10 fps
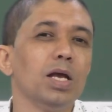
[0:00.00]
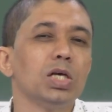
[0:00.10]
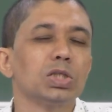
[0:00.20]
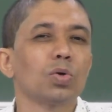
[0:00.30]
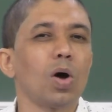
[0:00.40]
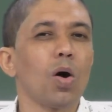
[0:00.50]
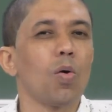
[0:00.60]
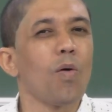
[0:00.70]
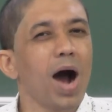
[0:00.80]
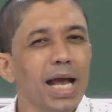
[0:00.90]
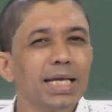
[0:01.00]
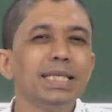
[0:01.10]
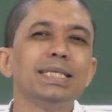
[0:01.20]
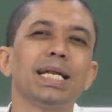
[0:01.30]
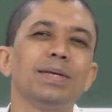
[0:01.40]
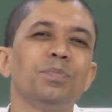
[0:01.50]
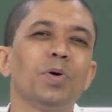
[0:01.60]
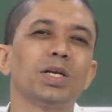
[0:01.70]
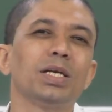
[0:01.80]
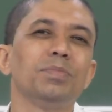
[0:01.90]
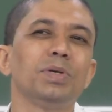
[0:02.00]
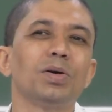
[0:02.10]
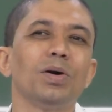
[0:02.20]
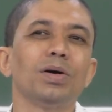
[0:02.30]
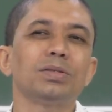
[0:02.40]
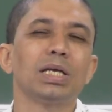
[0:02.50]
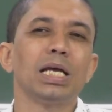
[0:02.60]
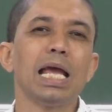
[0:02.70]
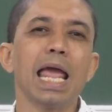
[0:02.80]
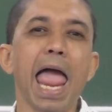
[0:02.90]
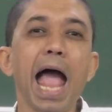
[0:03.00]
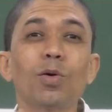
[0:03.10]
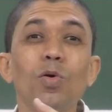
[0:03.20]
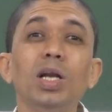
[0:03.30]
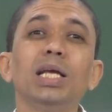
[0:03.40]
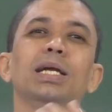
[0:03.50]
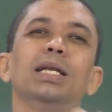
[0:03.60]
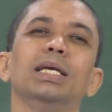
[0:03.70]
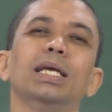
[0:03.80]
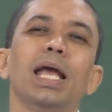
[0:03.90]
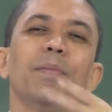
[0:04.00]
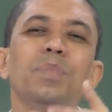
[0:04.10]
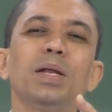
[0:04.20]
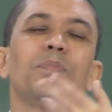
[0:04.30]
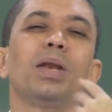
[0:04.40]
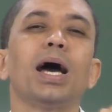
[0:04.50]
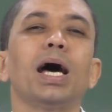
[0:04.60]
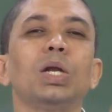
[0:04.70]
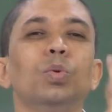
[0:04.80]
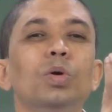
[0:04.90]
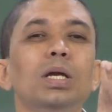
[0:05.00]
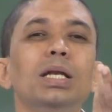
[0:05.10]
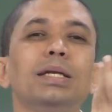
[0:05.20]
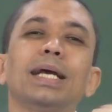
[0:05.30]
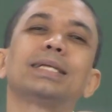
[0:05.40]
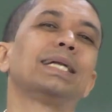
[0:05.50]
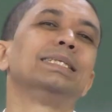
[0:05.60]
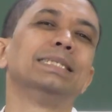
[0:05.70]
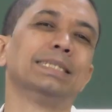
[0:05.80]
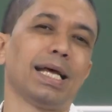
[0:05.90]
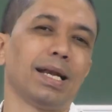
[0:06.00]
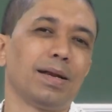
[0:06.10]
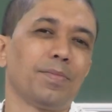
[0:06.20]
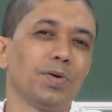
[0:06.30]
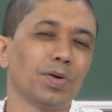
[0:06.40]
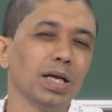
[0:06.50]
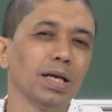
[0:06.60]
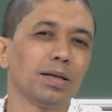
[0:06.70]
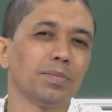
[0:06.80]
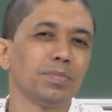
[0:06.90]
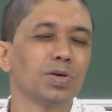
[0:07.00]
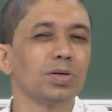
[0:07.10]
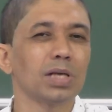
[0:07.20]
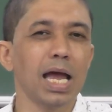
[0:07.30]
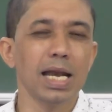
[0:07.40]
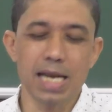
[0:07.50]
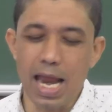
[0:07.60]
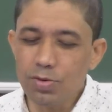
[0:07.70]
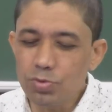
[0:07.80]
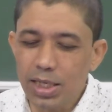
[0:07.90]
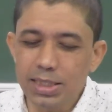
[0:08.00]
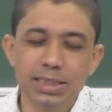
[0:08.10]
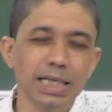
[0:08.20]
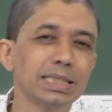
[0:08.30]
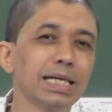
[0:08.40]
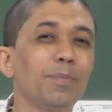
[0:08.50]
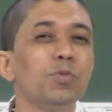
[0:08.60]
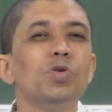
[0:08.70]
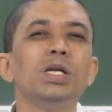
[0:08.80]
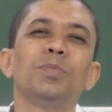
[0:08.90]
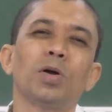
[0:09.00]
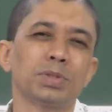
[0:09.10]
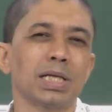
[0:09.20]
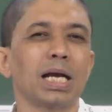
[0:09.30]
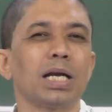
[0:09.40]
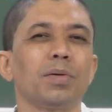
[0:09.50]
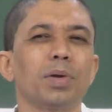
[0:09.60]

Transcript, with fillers: so why these are important because accordingly every player will take the decision okay because and and we are discussing a full information kind of